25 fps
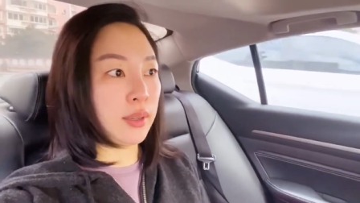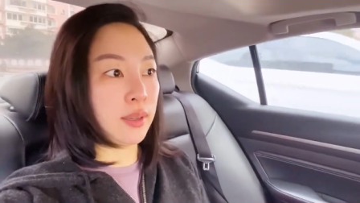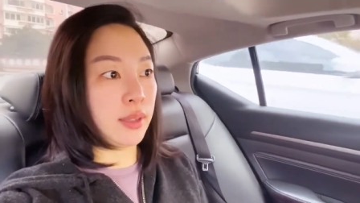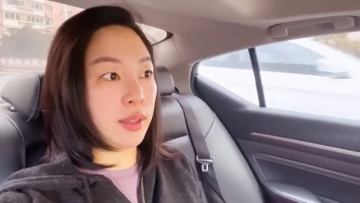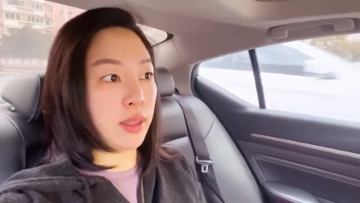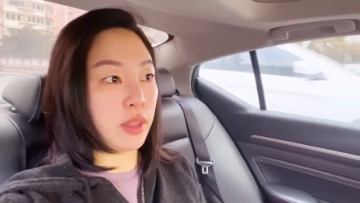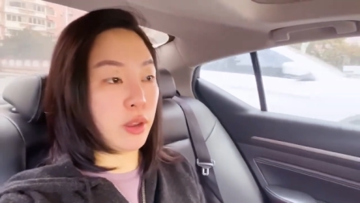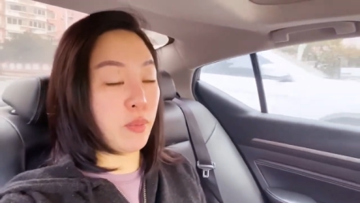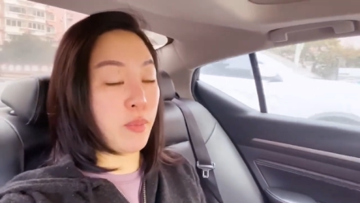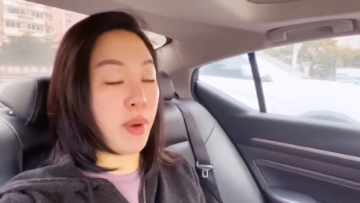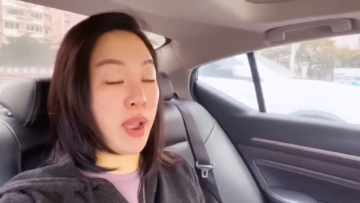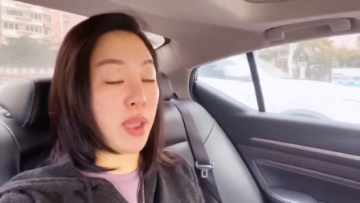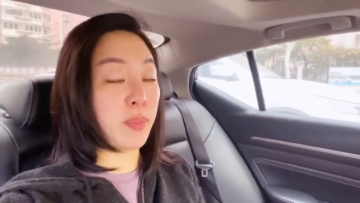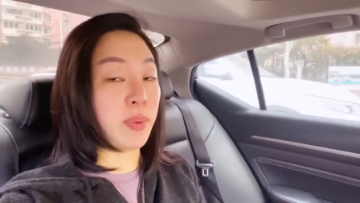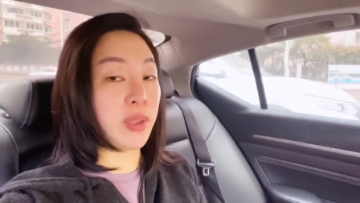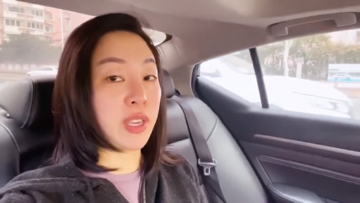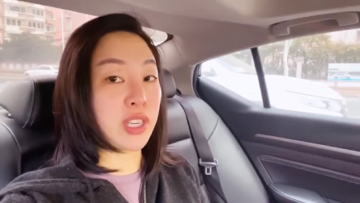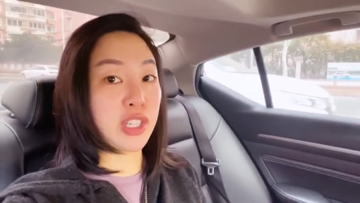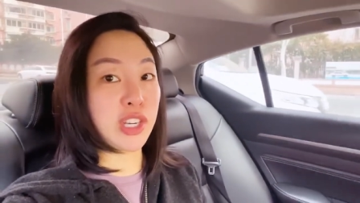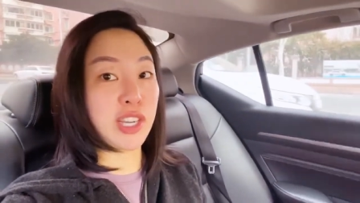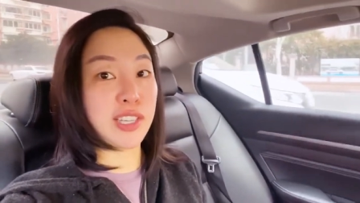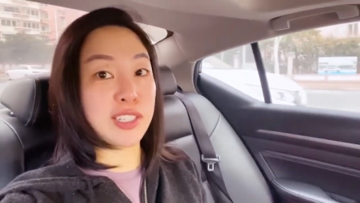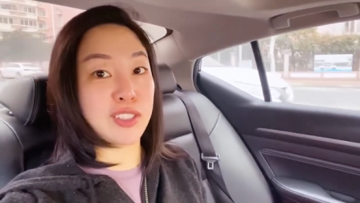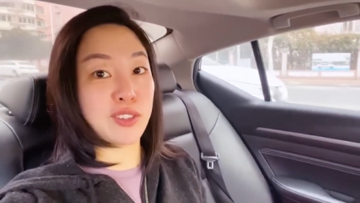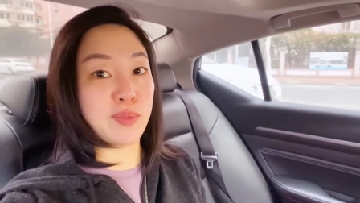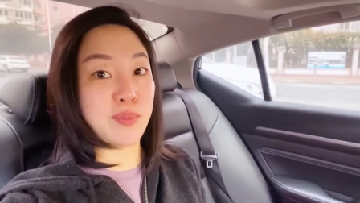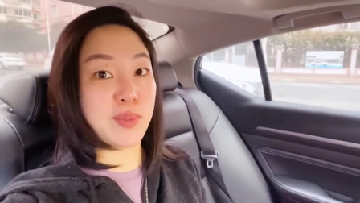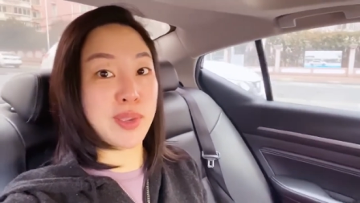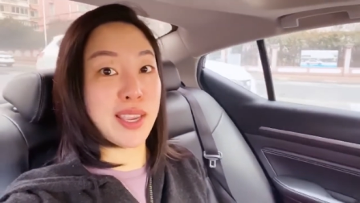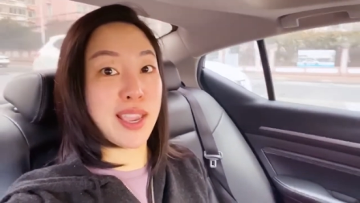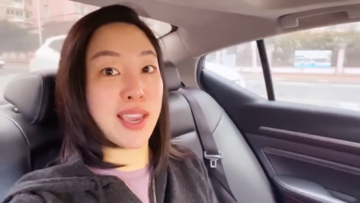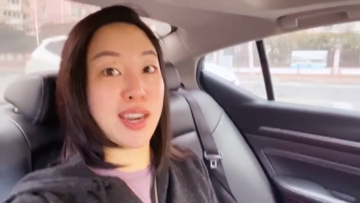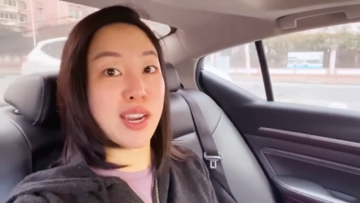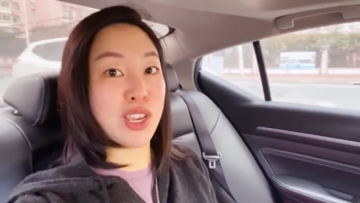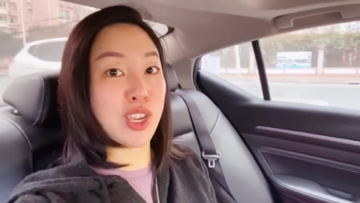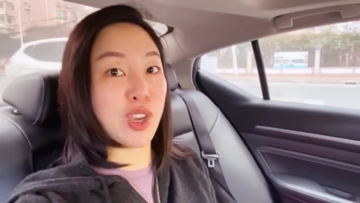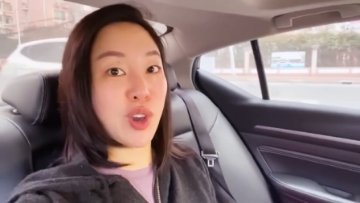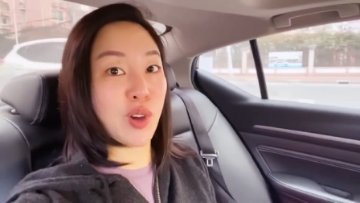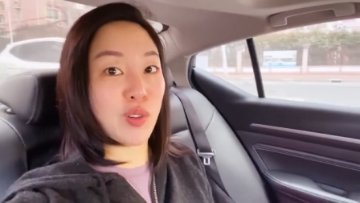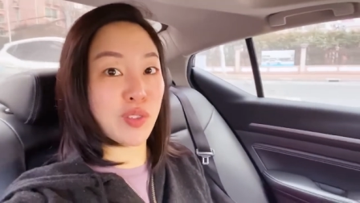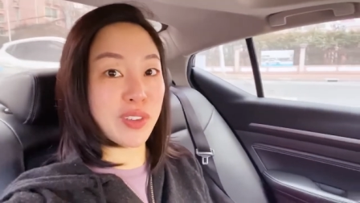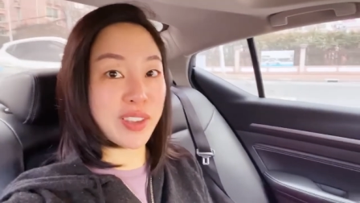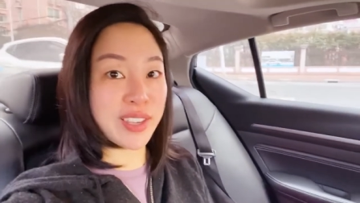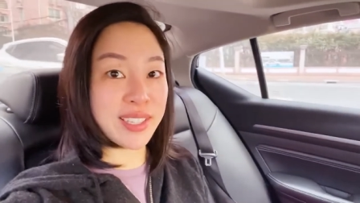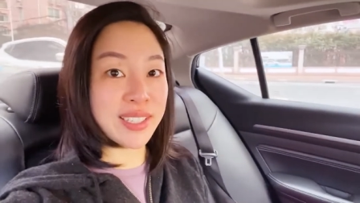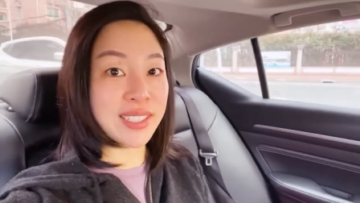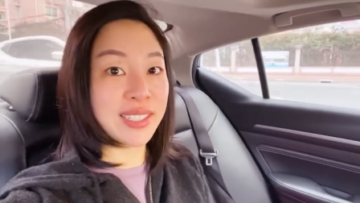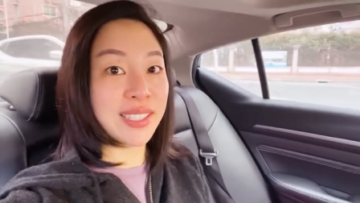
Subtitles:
there might be a chance of me getting COVID.